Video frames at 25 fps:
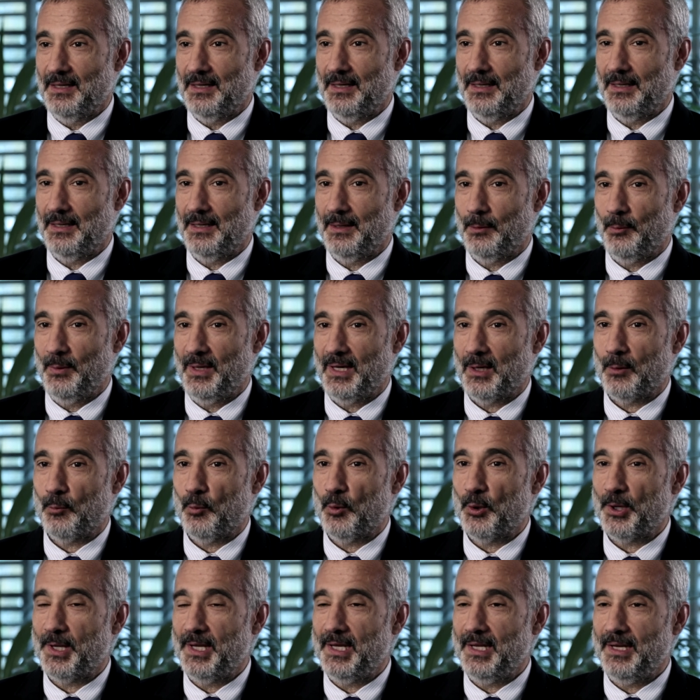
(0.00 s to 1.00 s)
uh, we are
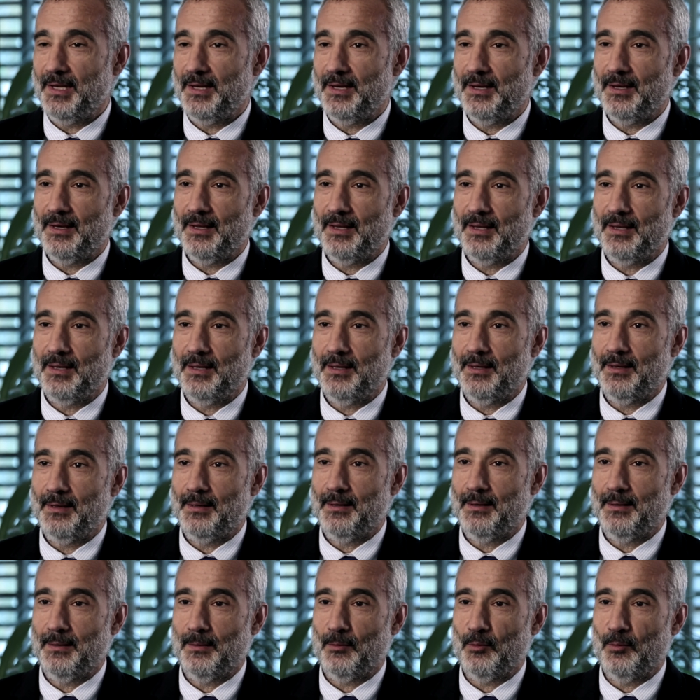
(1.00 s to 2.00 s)
working in
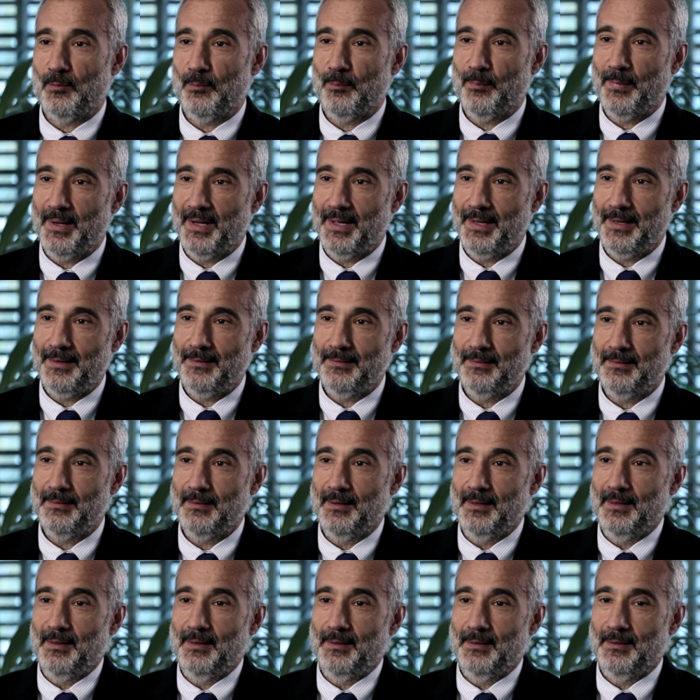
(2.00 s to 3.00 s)
uh, combined
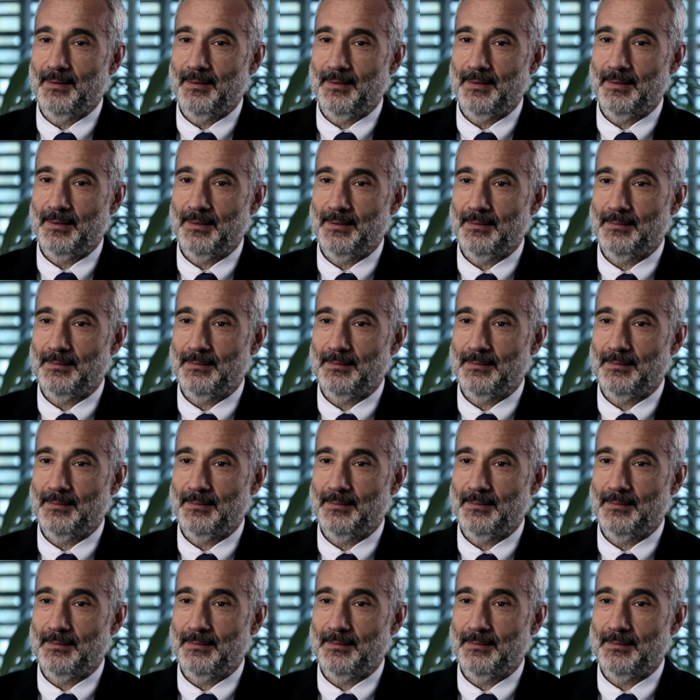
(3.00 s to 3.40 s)
uh,